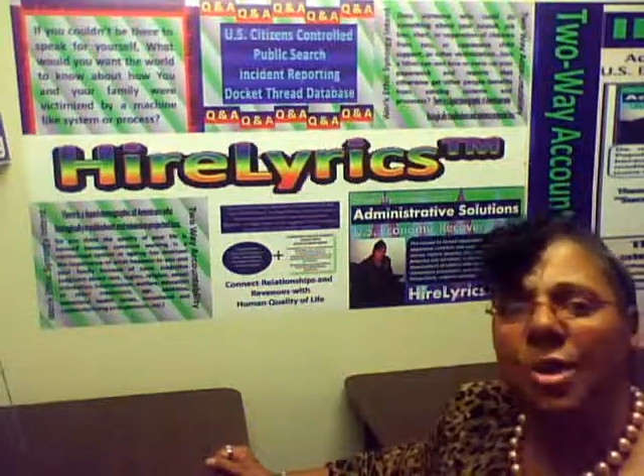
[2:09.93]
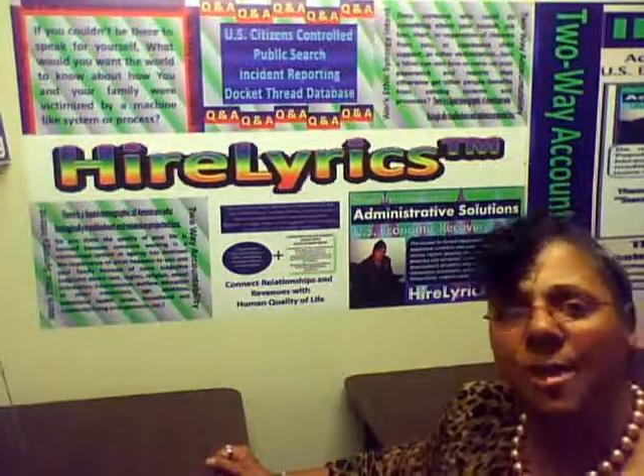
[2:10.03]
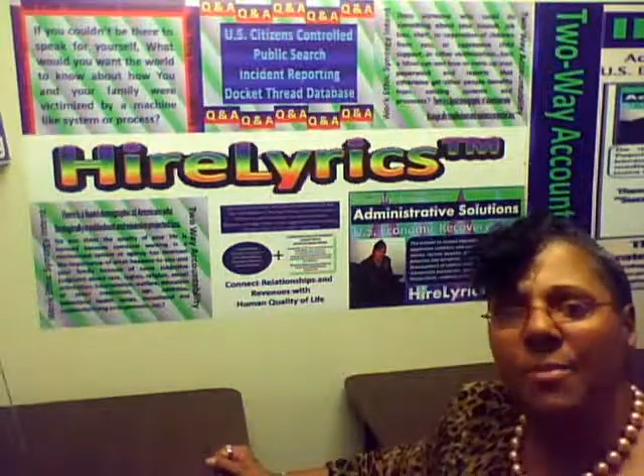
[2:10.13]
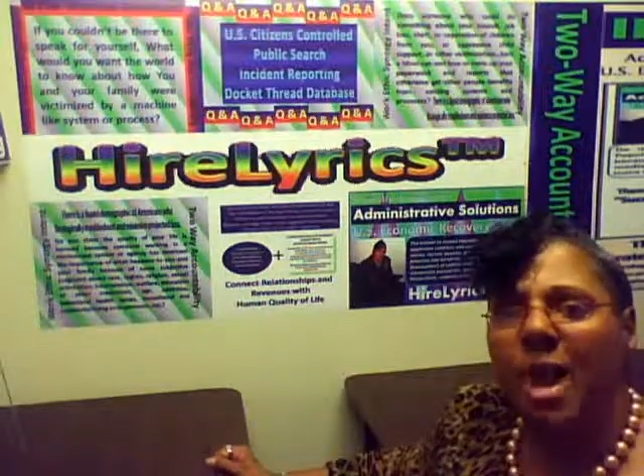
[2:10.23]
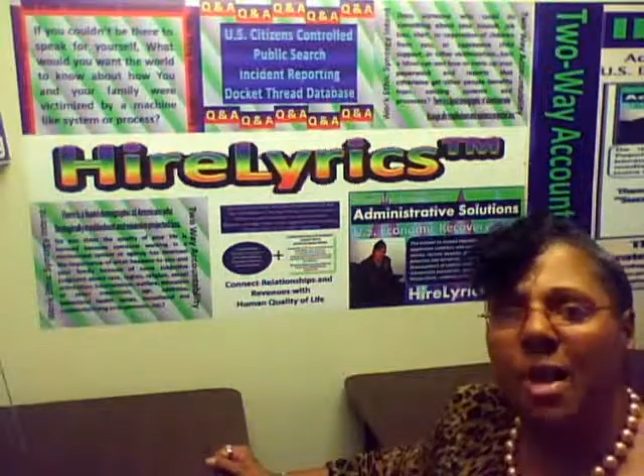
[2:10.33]

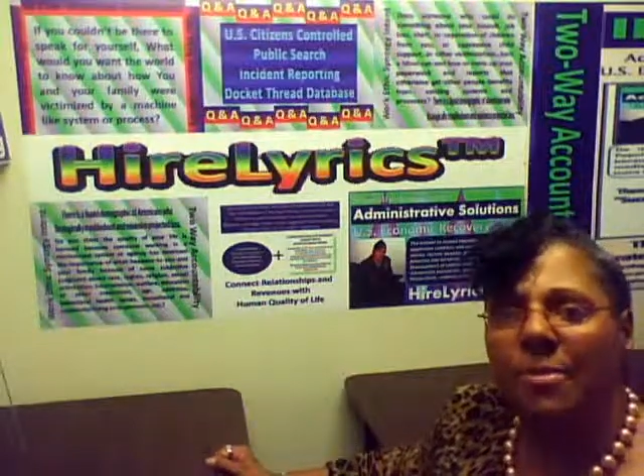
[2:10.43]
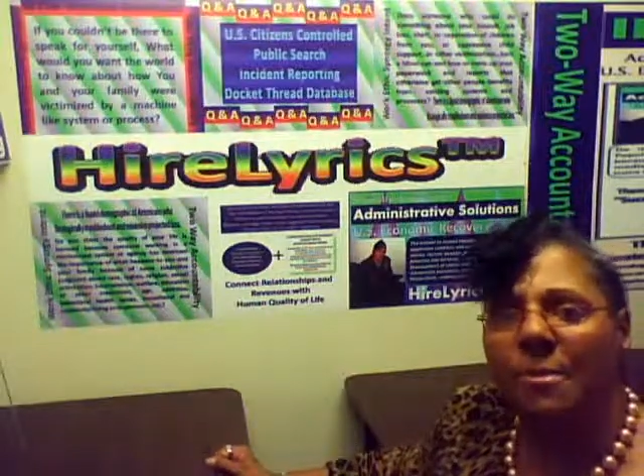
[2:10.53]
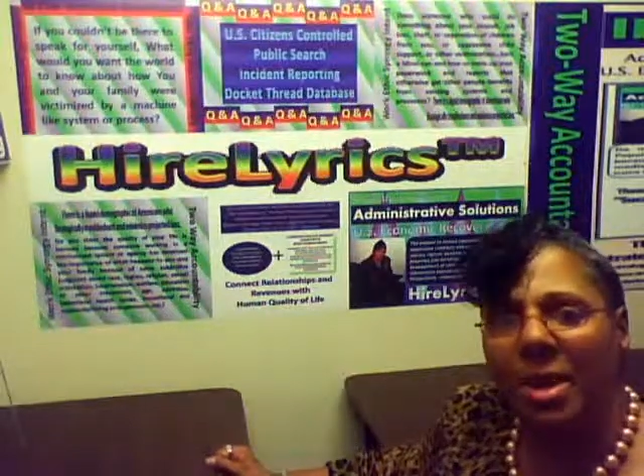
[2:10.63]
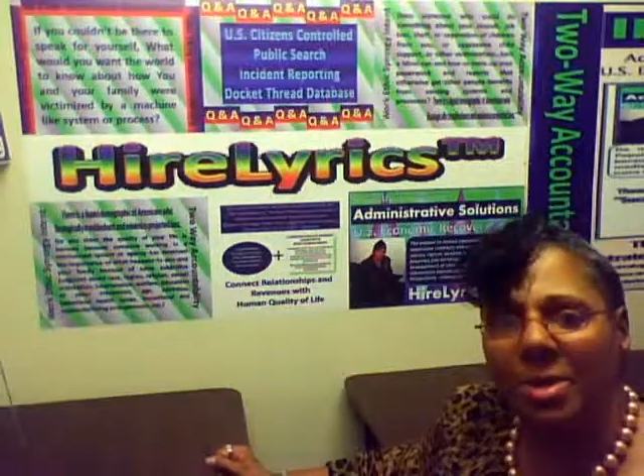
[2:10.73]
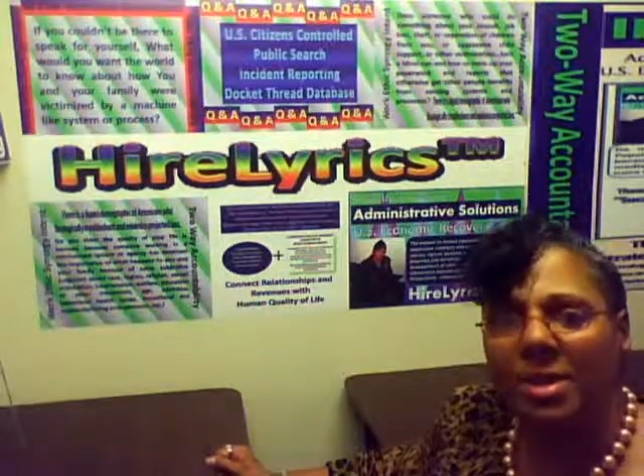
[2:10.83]
them to have the
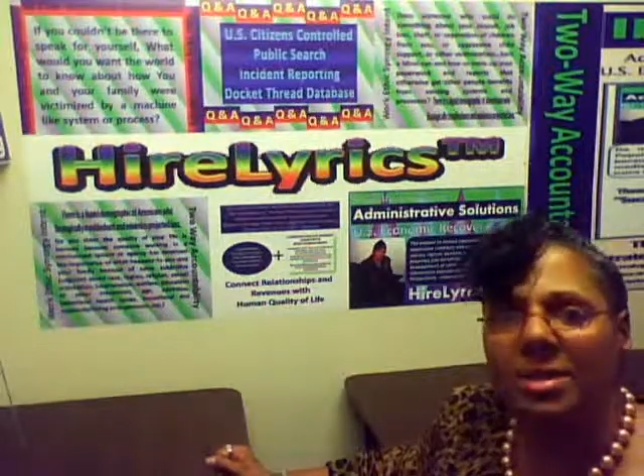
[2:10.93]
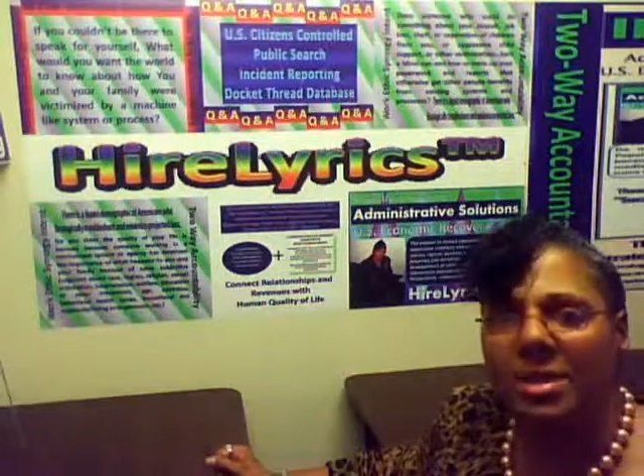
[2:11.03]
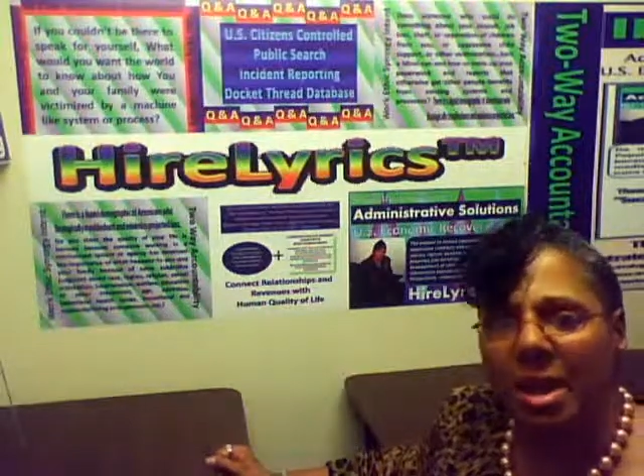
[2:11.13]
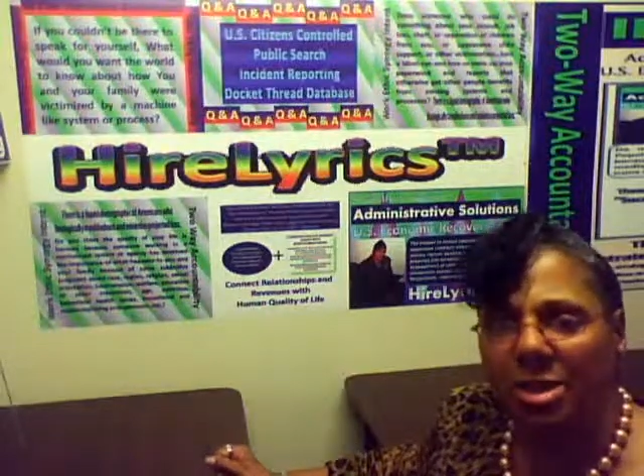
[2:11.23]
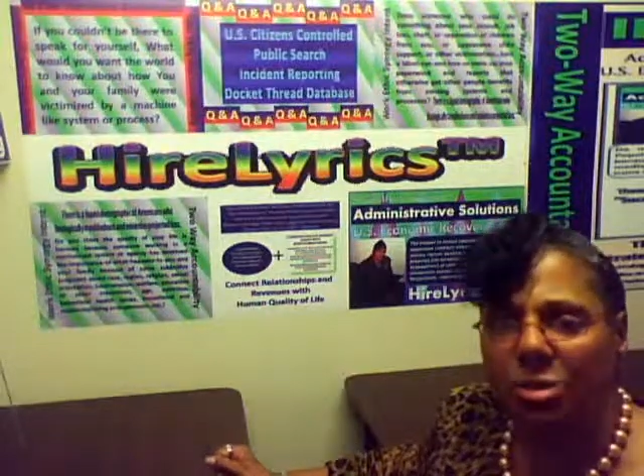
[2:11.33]
best
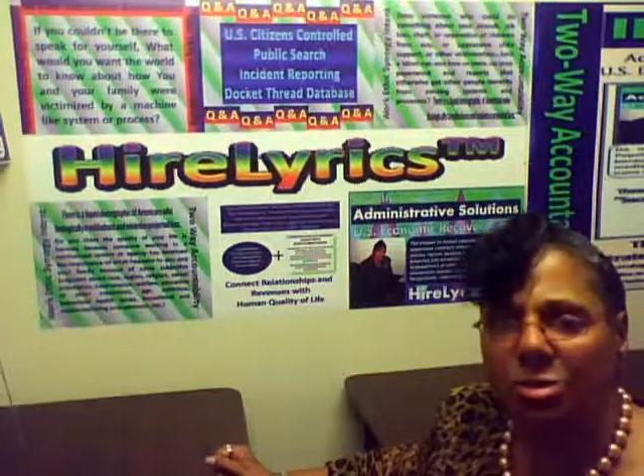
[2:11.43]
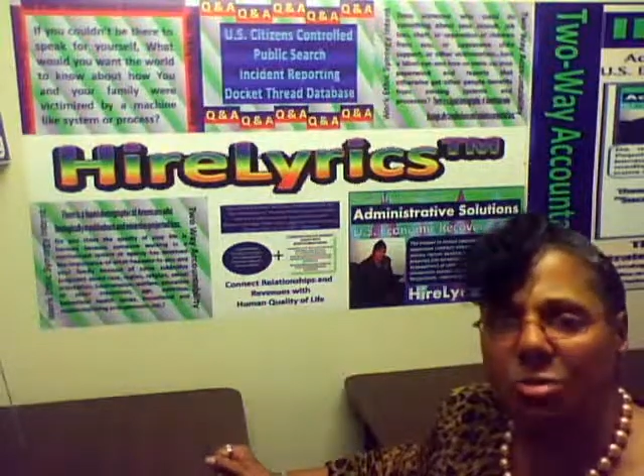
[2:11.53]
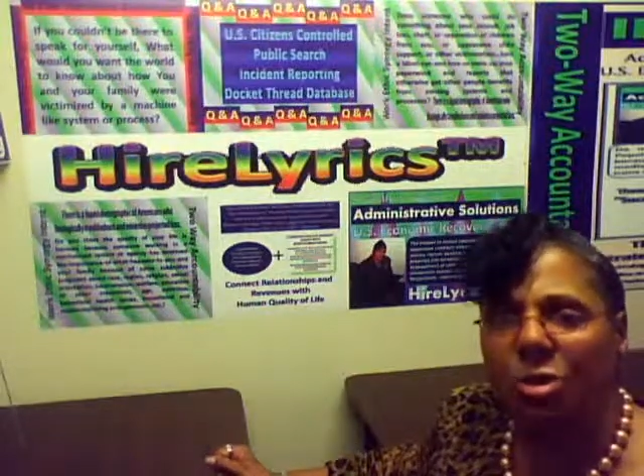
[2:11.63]
intent to you?